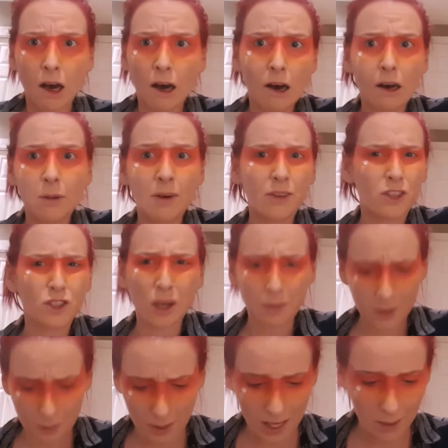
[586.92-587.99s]
I'm just
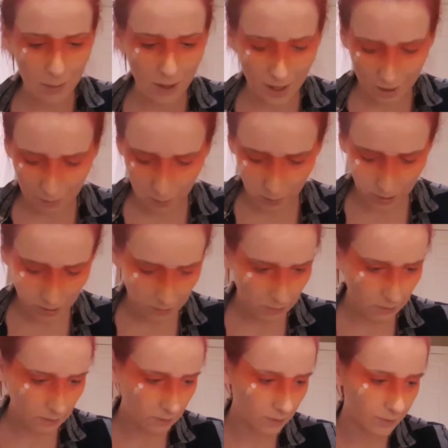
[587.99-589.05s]
dropping the paint pot everywhere.
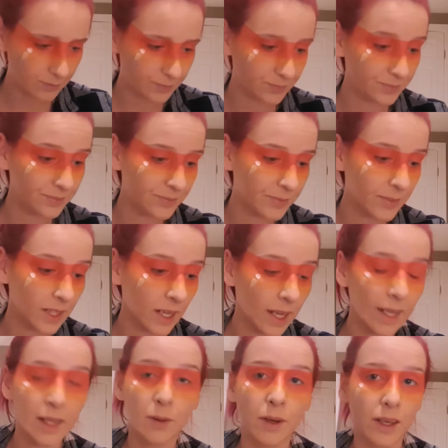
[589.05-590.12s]

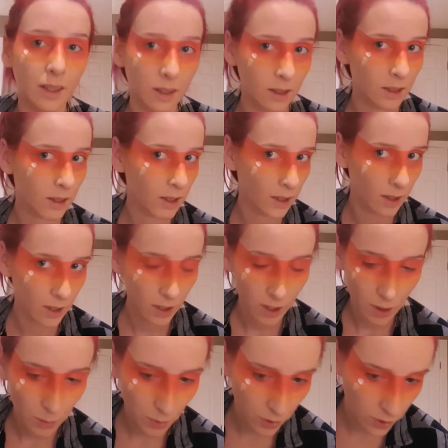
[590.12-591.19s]
Anyway,
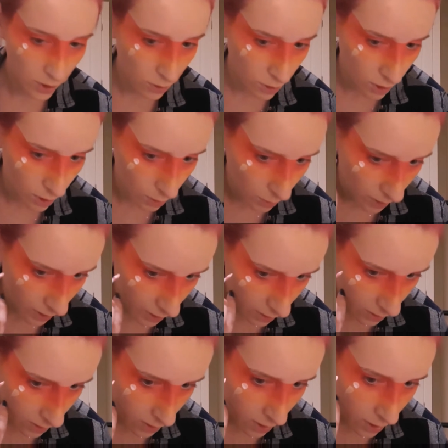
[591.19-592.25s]
we're going to do two
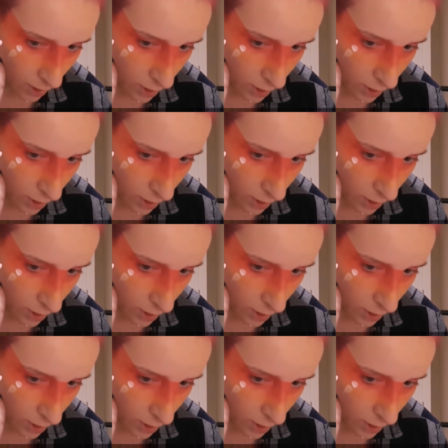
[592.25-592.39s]
here.